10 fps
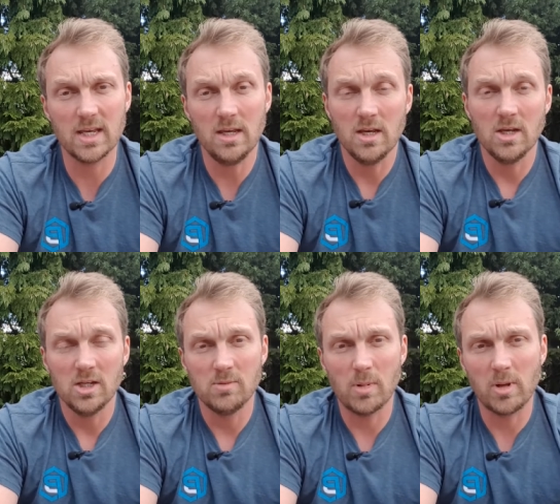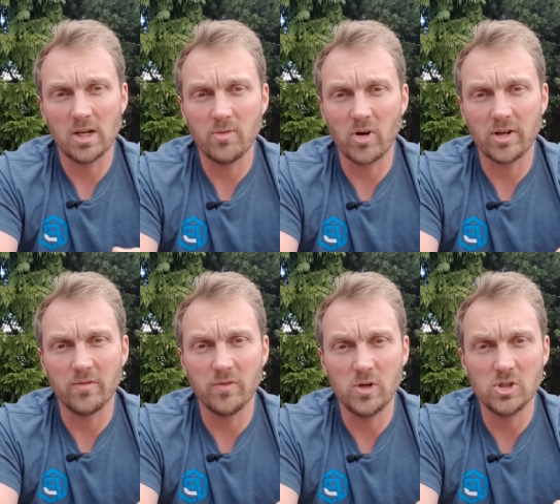You're maybe going to be run out of
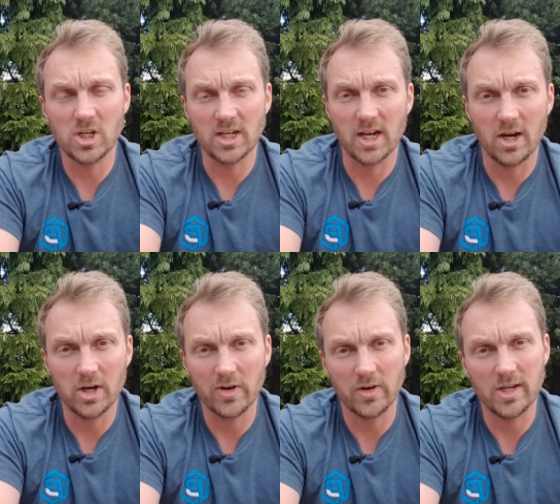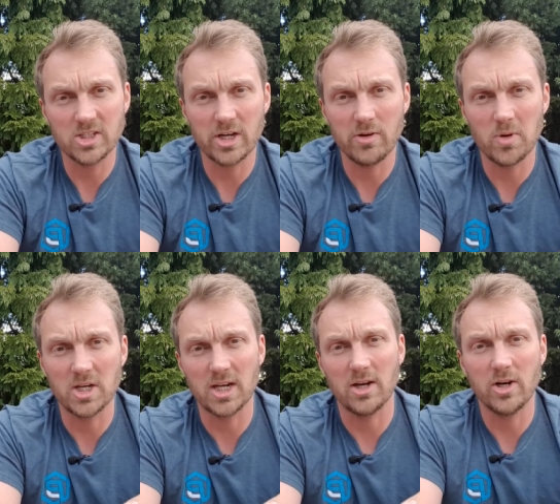food, you're going to get hungry, and generally when
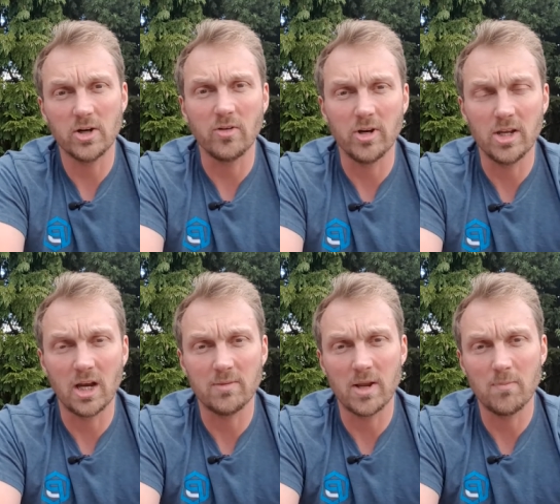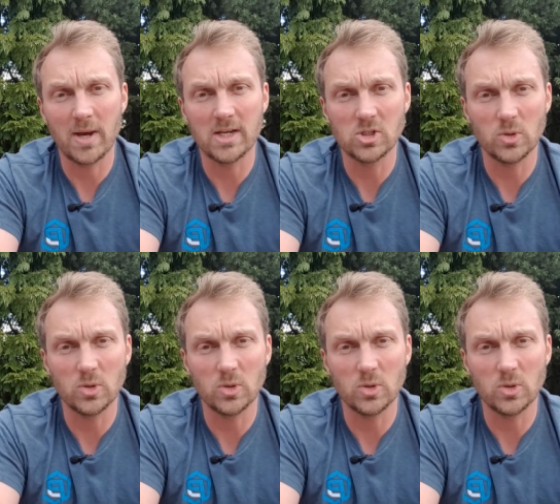you get hungry you're going to make bad